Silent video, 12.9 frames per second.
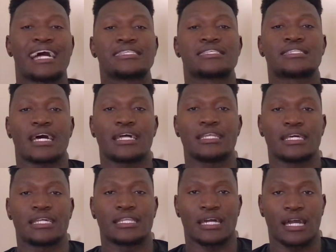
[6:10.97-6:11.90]
stand
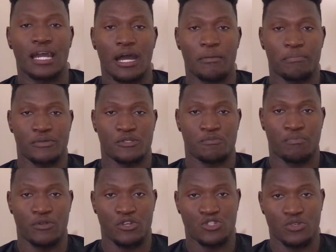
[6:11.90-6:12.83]
in the gap
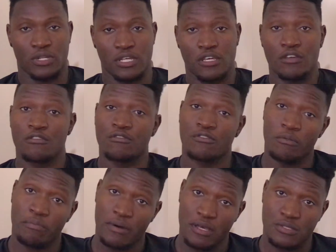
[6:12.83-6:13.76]
spiritually for
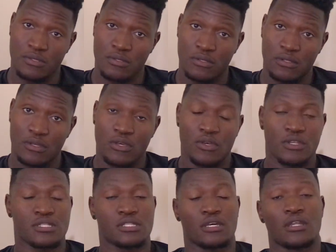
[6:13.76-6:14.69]
a person.
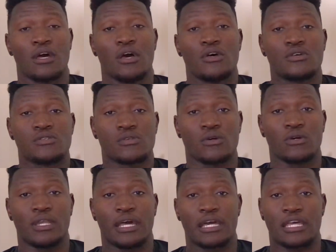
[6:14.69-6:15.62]
Understand? So
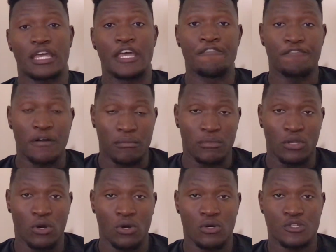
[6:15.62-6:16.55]
like if I'm
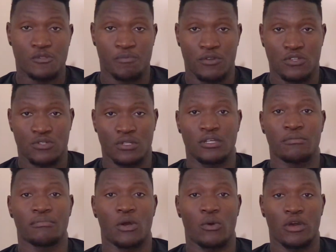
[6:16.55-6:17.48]
low spiritually,
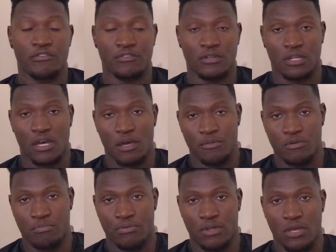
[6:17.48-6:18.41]
my wife can come and
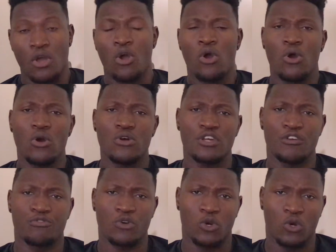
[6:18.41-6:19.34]
pray. Or
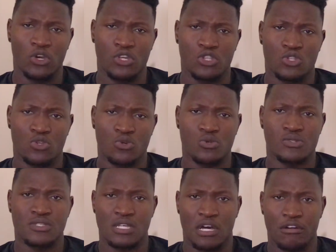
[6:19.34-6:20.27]
if you're going through
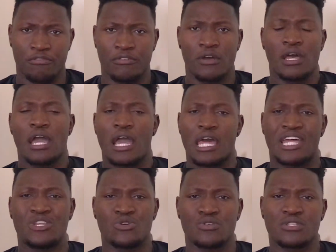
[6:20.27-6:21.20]
stuff and I
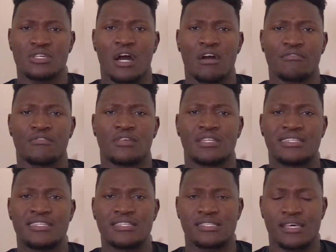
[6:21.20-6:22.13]
don't have the
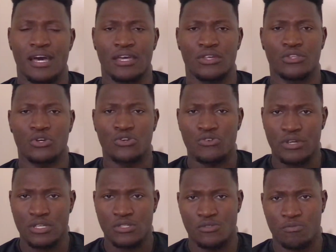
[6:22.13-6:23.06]
desire, the
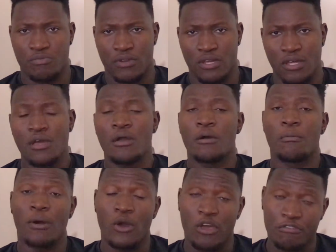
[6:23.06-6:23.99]
grace to pray,
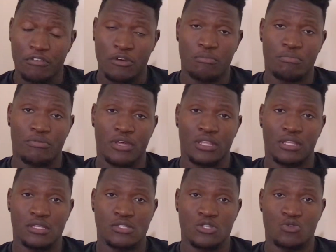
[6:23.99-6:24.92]
my wife can pray in
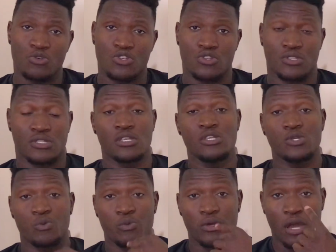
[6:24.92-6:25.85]
that situation.
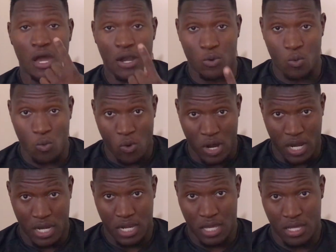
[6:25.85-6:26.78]
Since we are
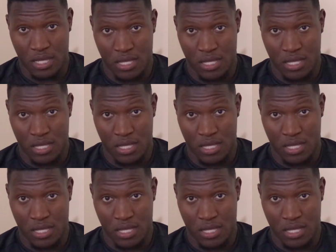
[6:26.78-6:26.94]
one,